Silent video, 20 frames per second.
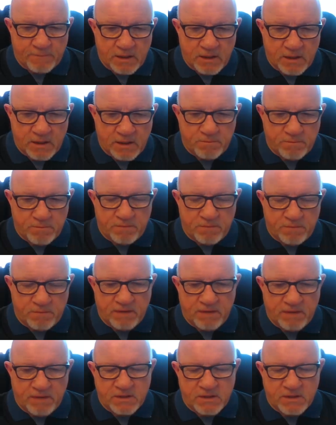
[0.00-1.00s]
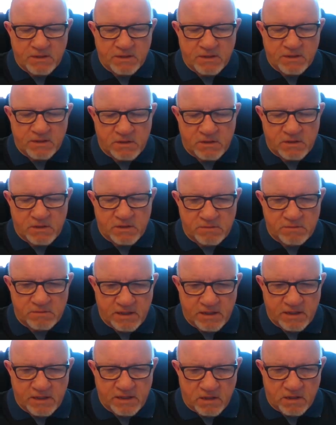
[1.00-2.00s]
But perhaps because Martin
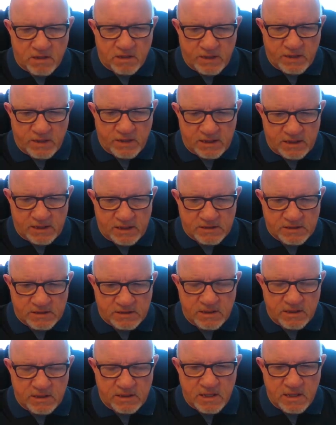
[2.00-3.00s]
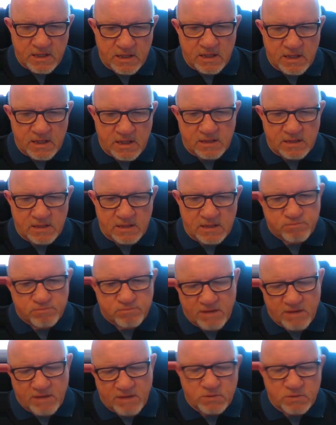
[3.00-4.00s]
plays the way he does, is
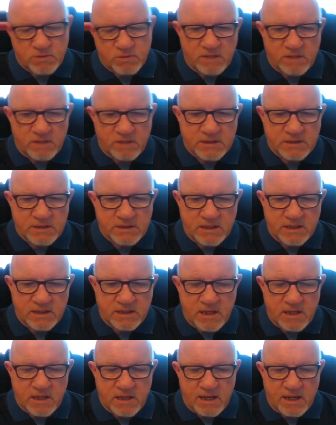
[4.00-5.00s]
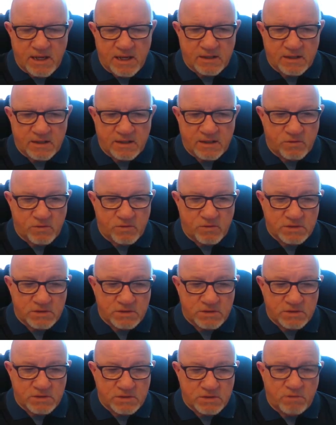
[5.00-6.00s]
perhaps why he missed it. And of course, we
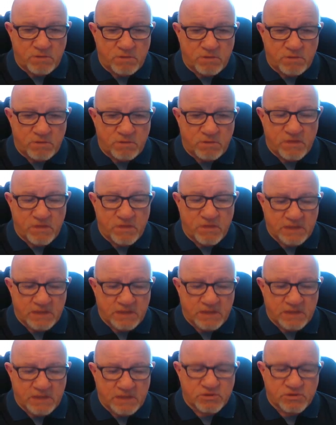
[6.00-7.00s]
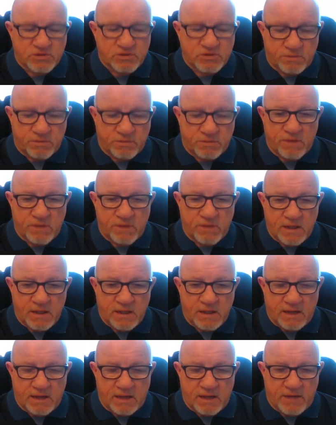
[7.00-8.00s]
were both in a bit of time trouble, and
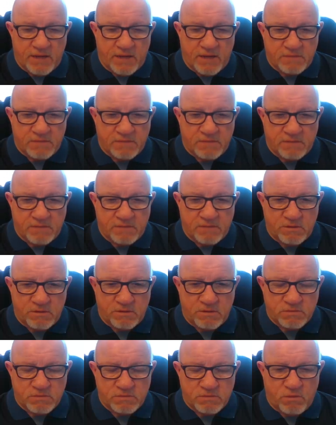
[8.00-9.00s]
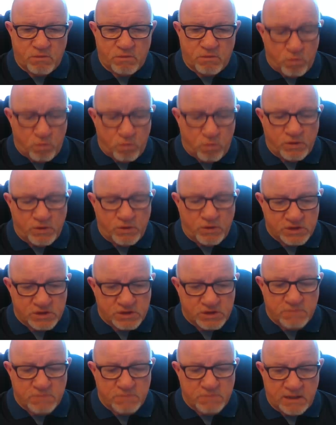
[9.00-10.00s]
we had to make moves. We were, not just
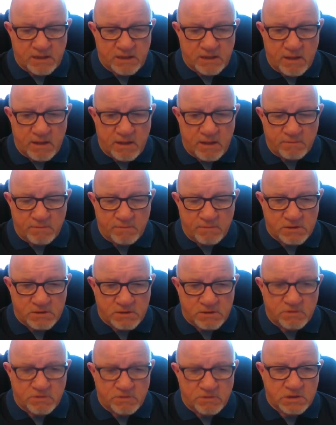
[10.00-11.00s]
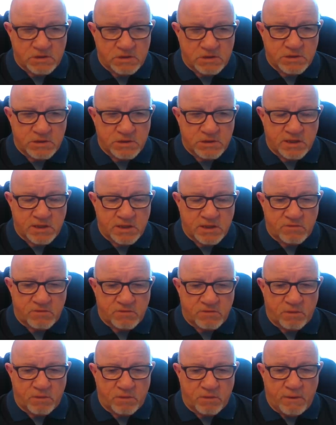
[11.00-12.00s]
me, Martin also was in time
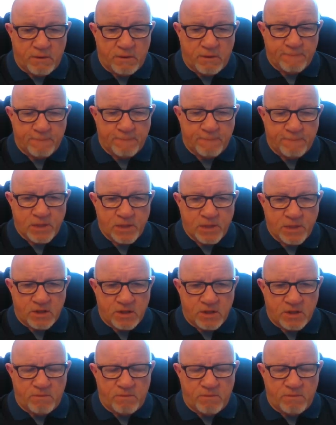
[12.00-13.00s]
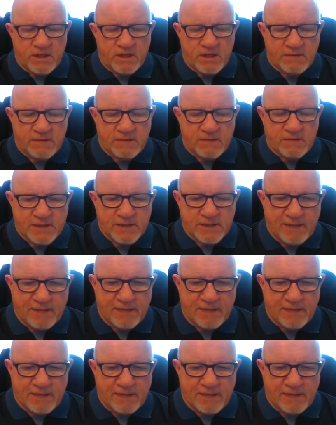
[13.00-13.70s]
trouble, so we put it down to that.